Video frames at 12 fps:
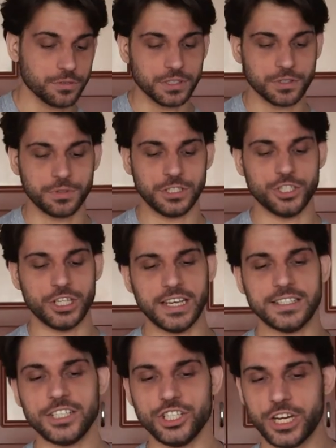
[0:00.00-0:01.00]
was with
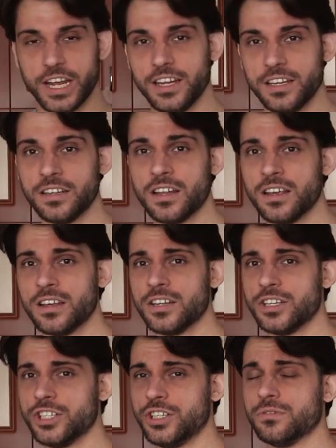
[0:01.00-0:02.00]
Jacy Jayne,
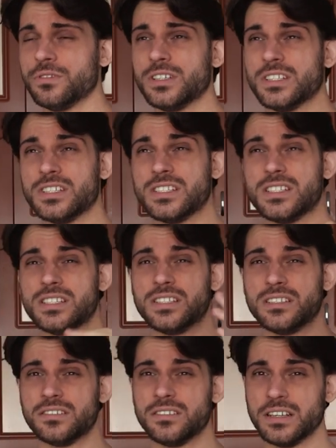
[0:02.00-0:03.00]
she was
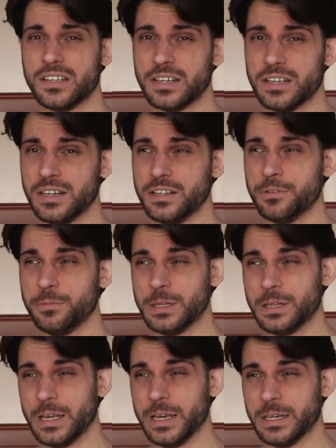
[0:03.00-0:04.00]
a little
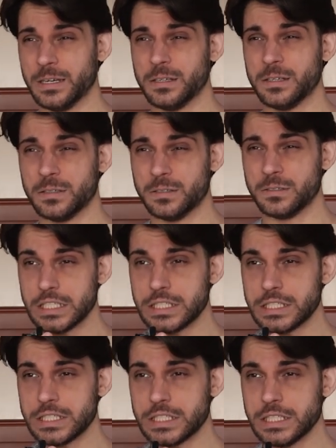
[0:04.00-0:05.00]
bit like a
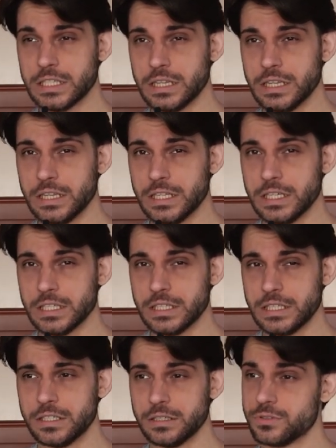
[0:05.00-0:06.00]
slut.
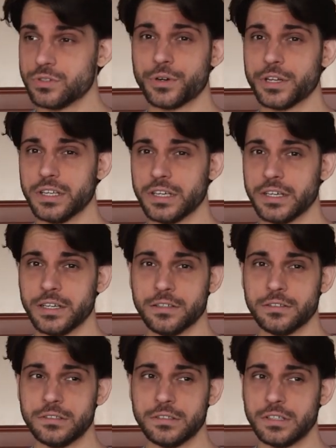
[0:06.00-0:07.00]
I'm sorry, Thea
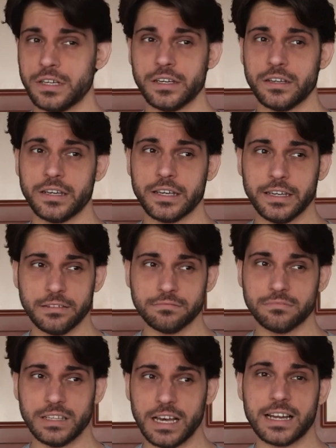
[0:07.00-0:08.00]
Hail. I, I
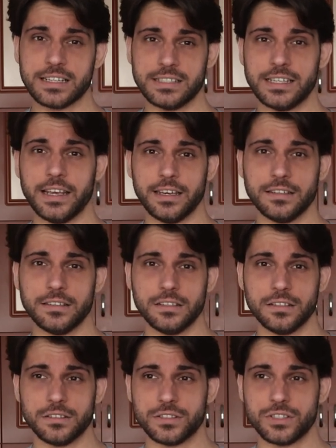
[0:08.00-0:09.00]
gotta say it.
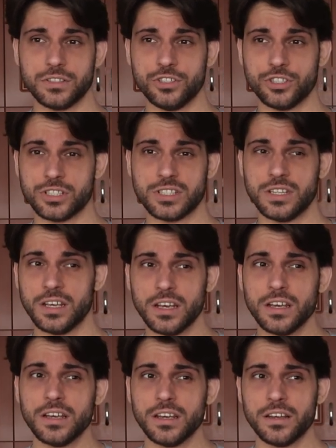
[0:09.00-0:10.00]
It's just
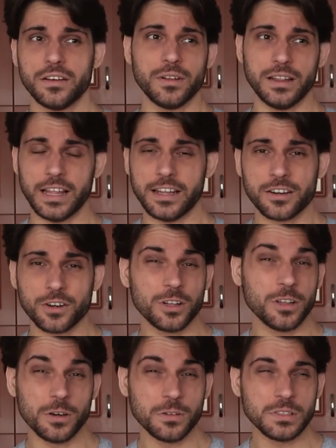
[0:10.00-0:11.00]
leather
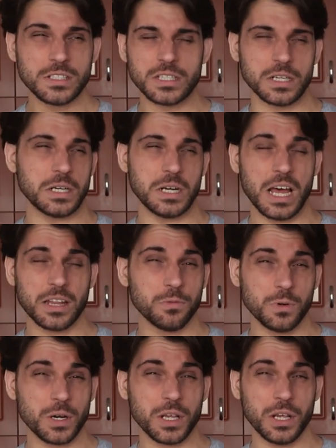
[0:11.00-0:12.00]
clothes are not
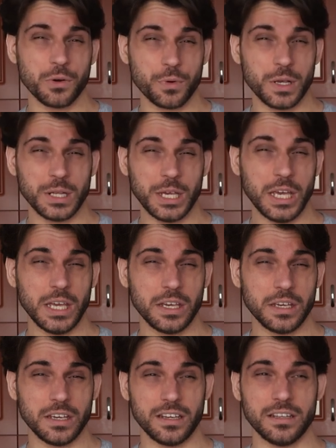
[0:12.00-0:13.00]
working really
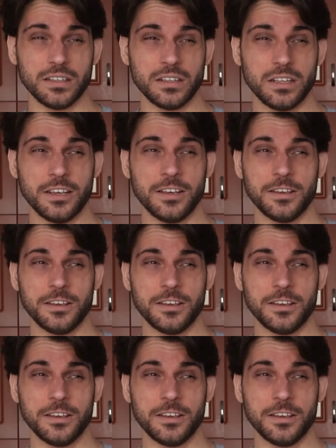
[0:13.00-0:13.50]
and